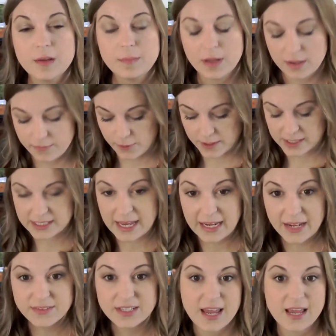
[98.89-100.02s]
But for the sake
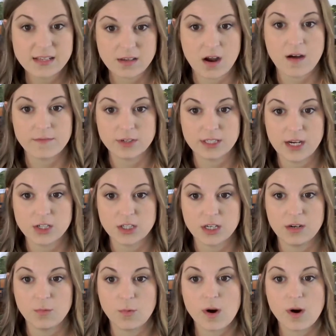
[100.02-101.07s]
of today's conversation,